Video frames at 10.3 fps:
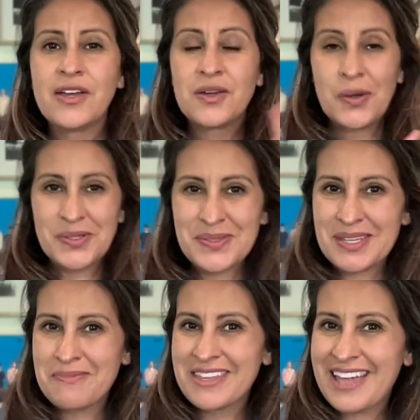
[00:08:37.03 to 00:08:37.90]
go do
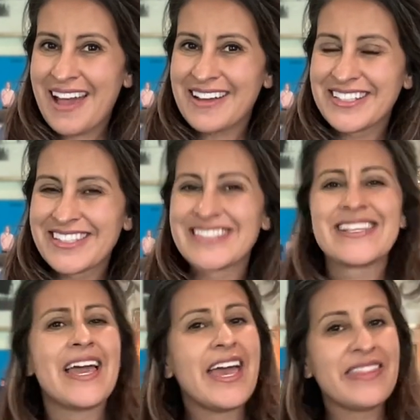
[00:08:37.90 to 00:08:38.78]
something else,
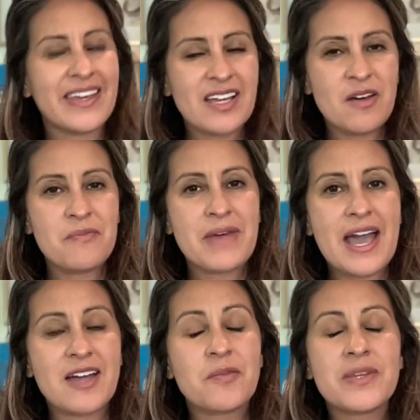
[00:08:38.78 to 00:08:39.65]
and then come back.